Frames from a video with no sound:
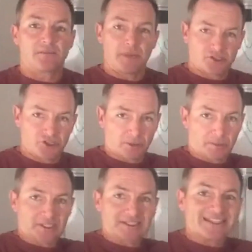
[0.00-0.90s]
Make sure you're
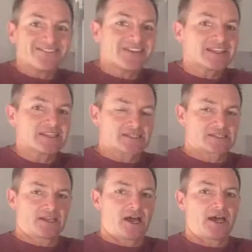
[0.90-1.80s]
believing this
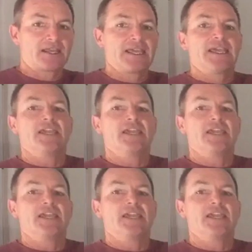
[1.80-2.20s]
thought.